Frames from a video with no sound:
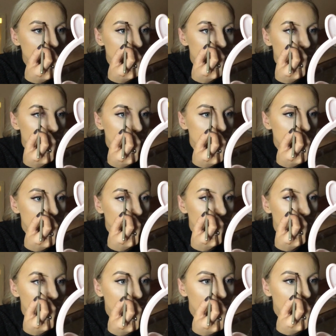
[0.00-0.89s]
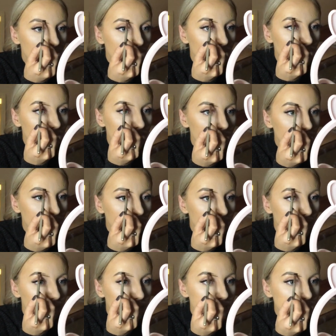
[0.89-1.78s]
goes wrong
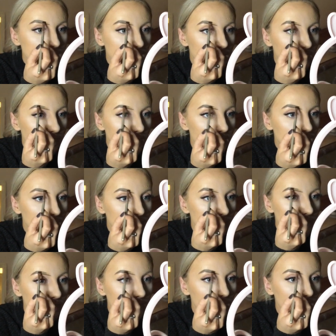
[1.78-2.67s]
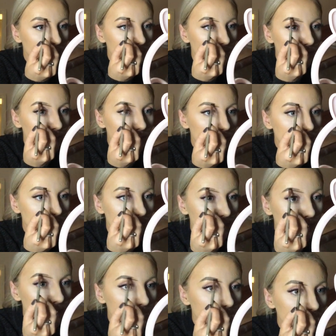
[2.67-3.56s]
every time. And I'm like,
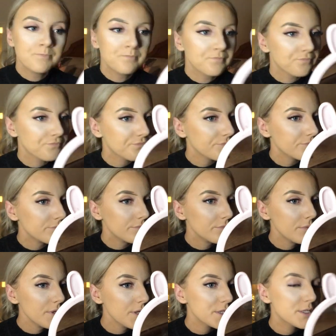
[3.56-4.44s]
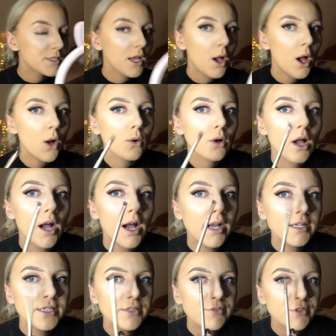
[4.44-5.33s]
really? So I'll
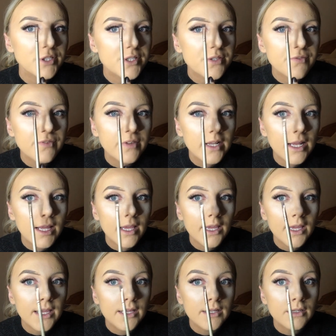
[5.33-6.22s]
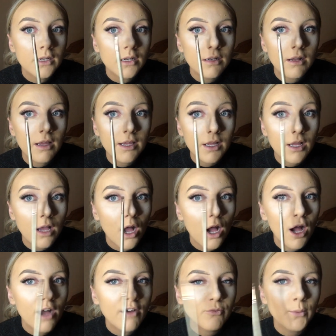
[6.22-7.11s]
kind of just fill it in like
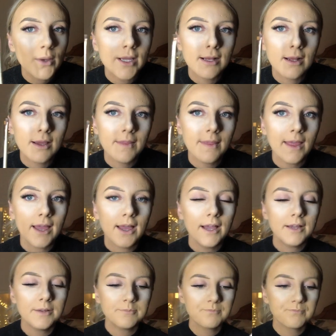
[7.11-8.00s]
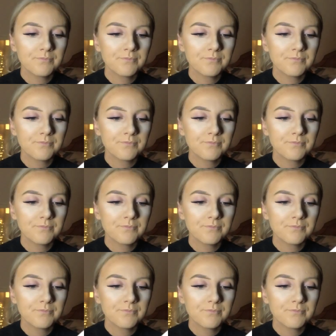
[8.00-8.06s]
halfway like that.